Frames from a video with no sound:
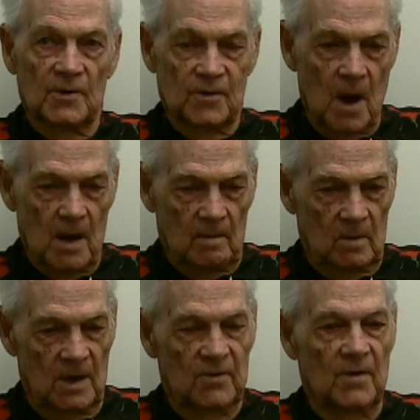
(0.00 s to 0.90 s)

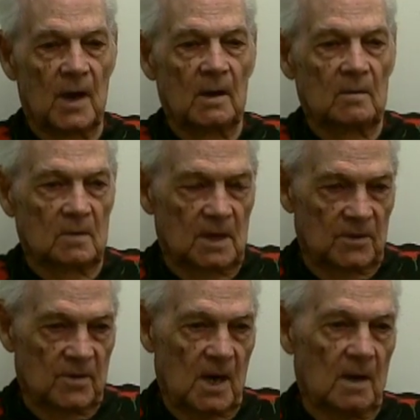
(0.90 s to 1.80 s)
that were in
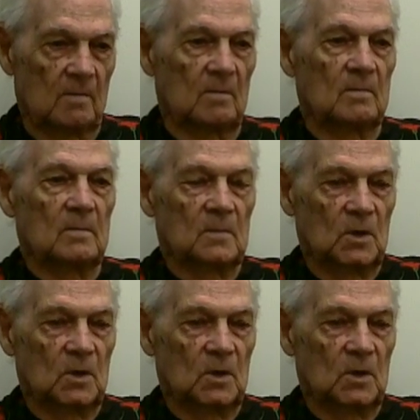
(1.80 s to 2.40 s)
existence